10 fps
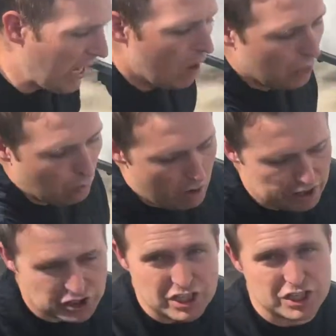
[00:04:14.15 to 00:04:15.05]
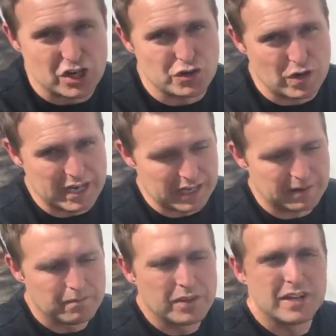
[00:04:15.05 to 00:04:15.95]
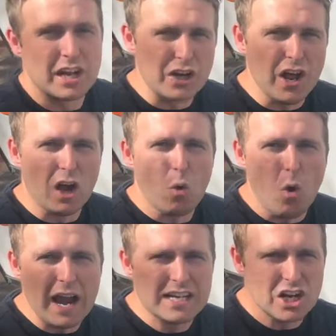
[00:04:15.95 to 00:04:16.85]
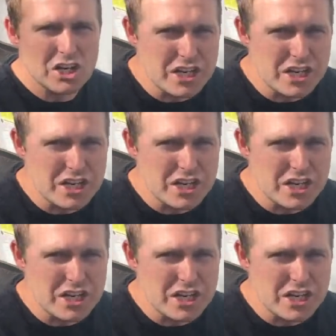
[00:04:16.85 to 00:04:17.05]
it out, and the water is gonna start draining. Now you're not quite done